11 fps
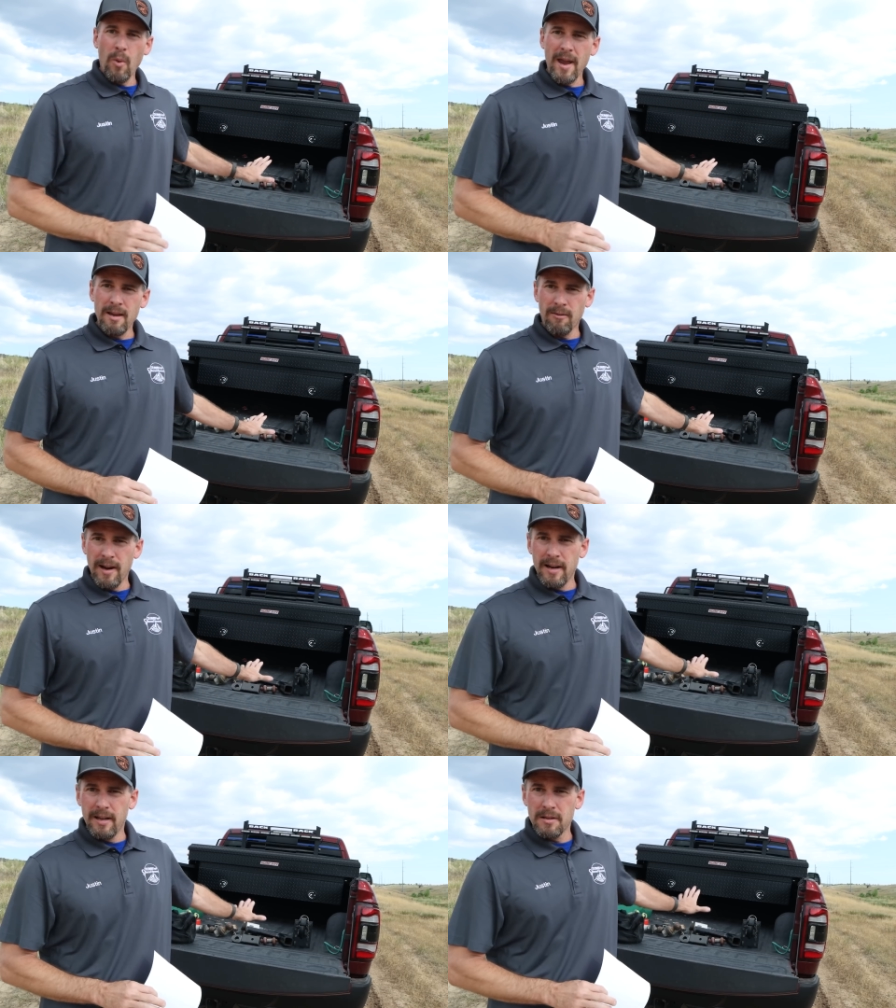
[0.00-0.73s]
weight
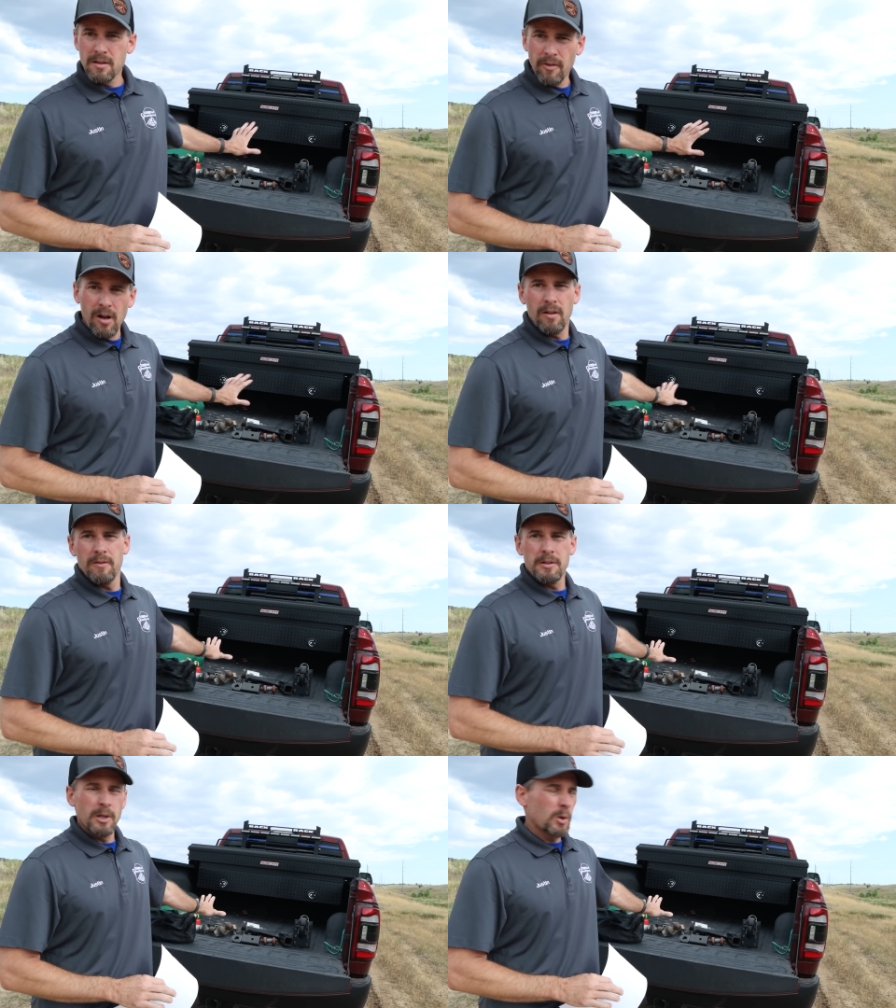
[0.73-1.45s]
ratings of all
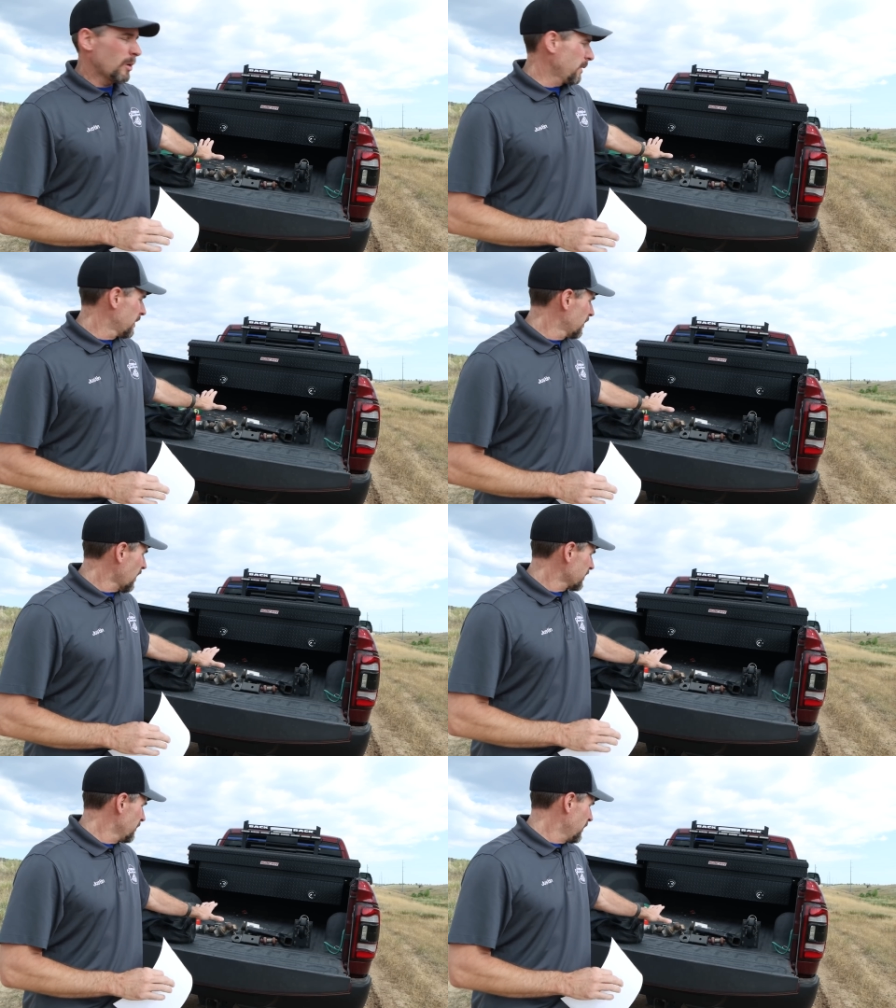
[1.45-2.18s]
of this equipment,
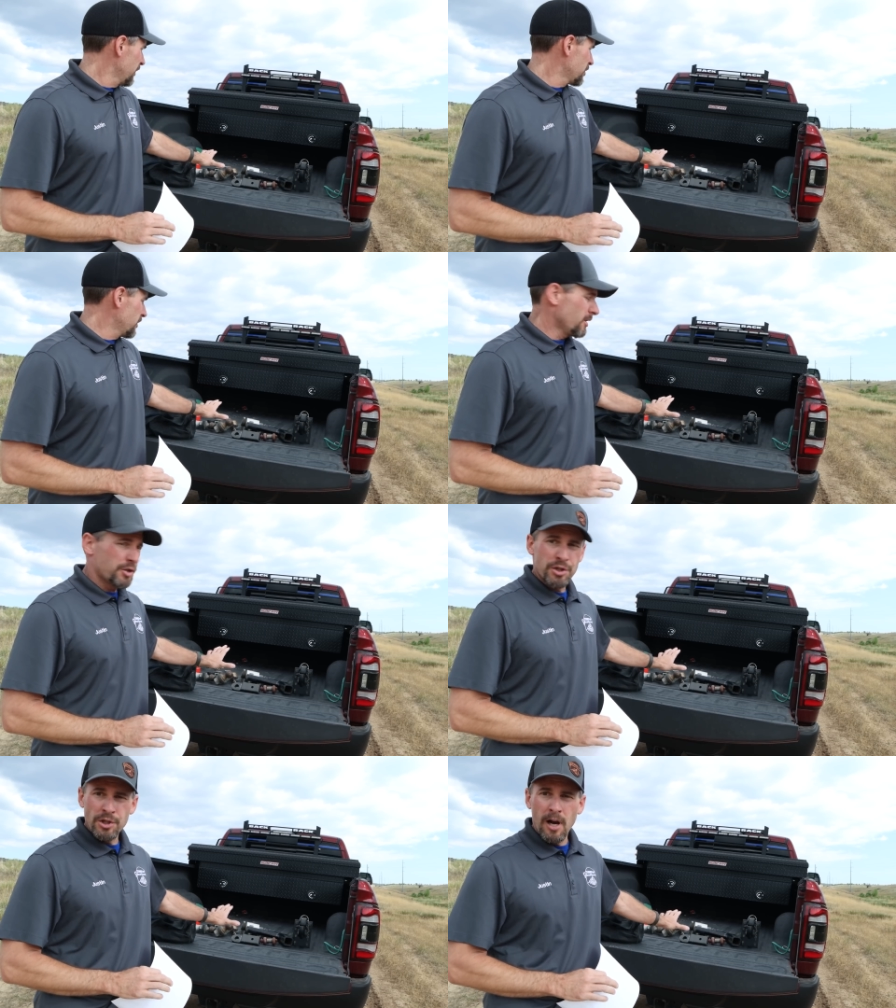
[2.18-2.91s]
not to mention
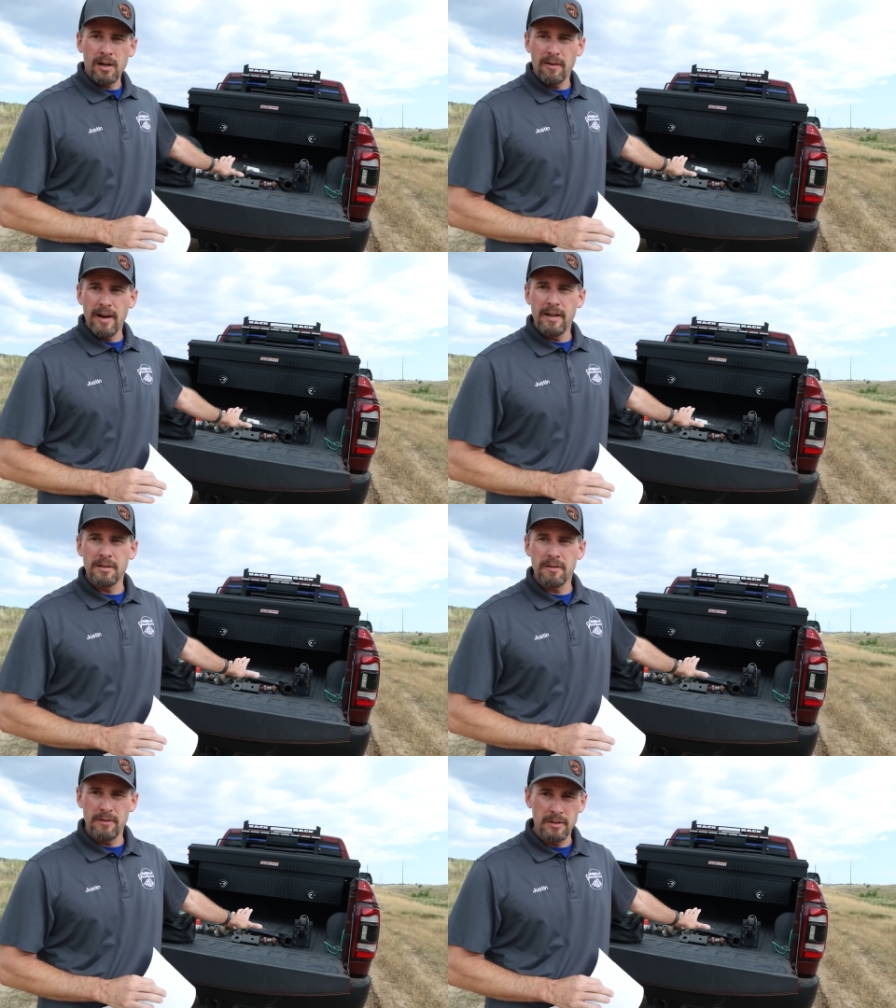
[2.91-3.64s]
the shock
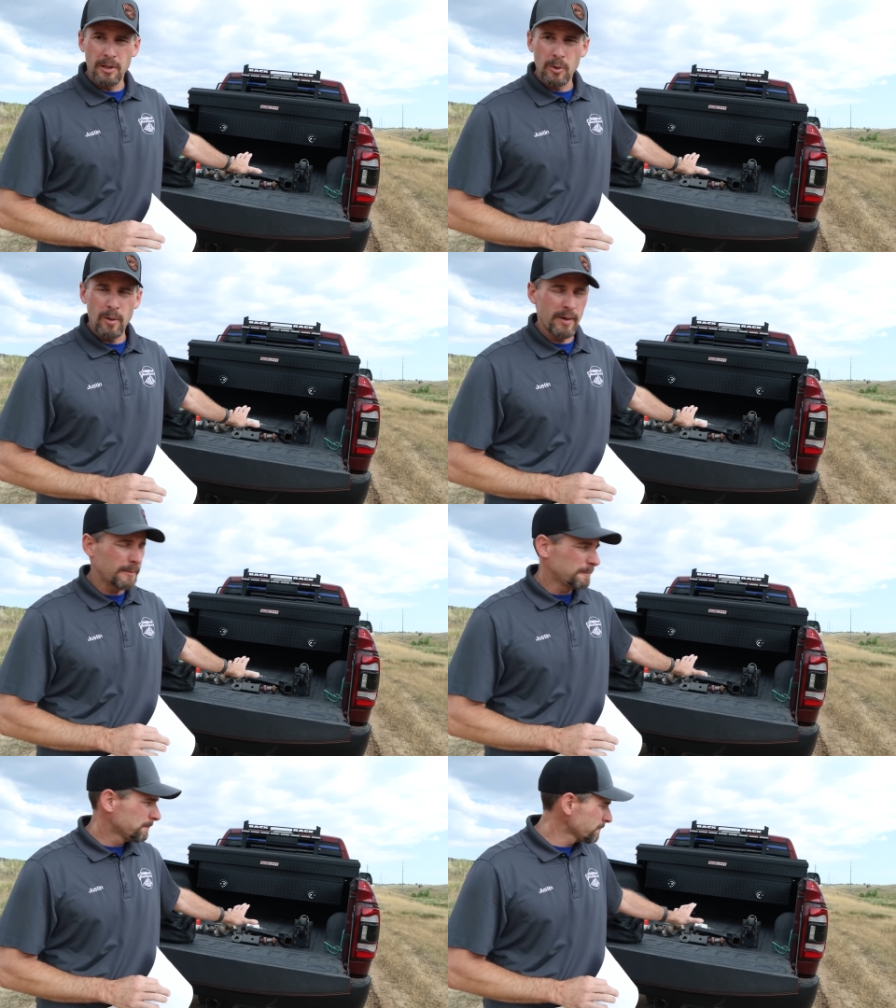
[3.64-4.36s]
ratings of this equipment.